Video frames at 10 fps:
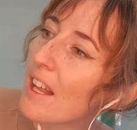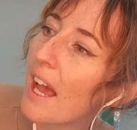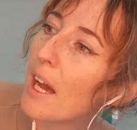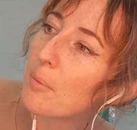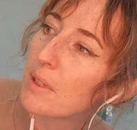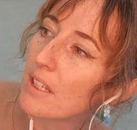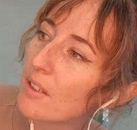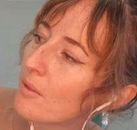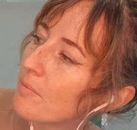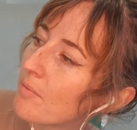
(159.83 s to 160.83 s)
happy
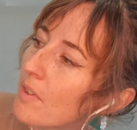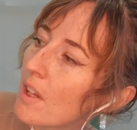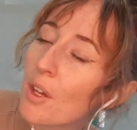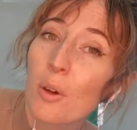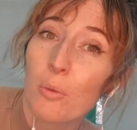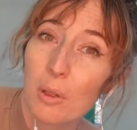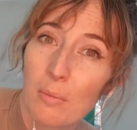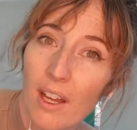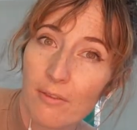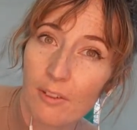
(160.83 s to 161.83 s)
when
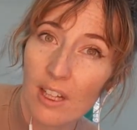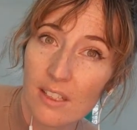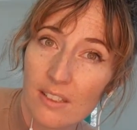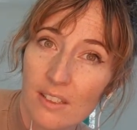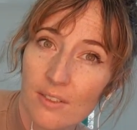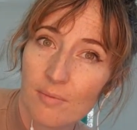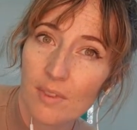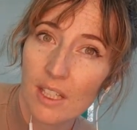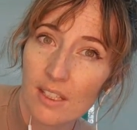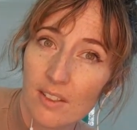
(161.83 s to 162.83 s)
my friend
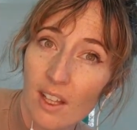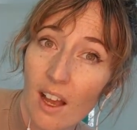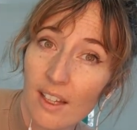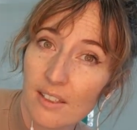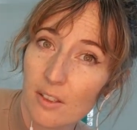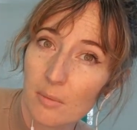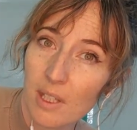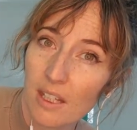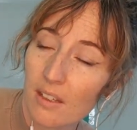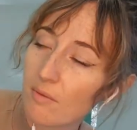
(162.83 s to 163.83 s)
is kind to
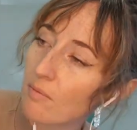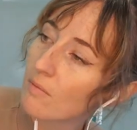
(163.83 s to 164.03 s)
me.